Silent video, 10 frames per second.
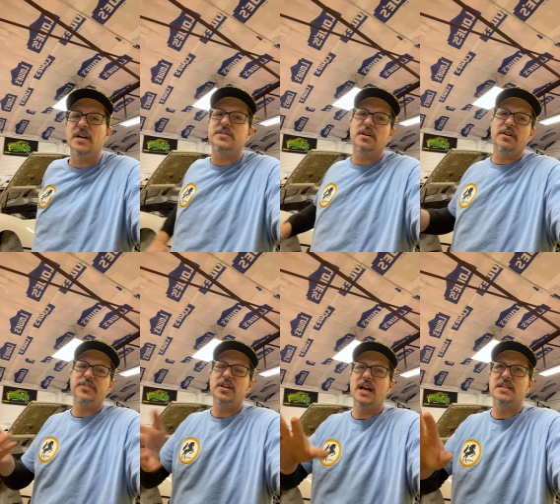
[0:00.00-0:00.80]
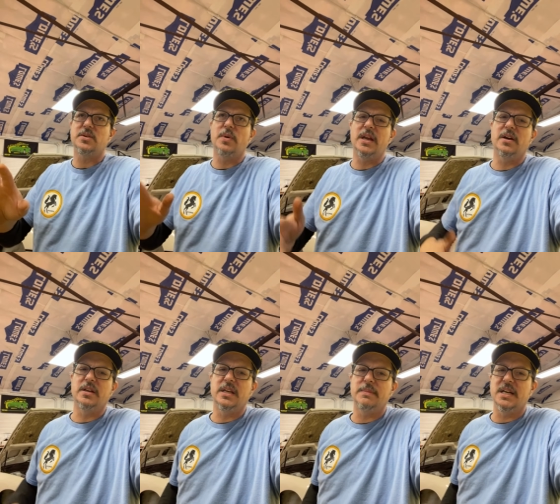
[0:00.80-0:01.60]
So if you guys are waiting on
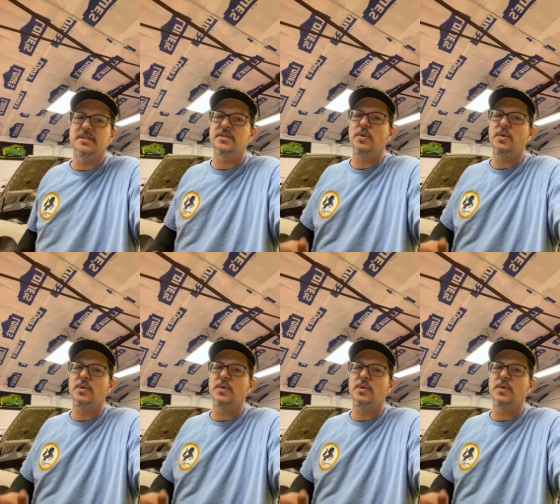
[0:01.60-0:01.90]
emails,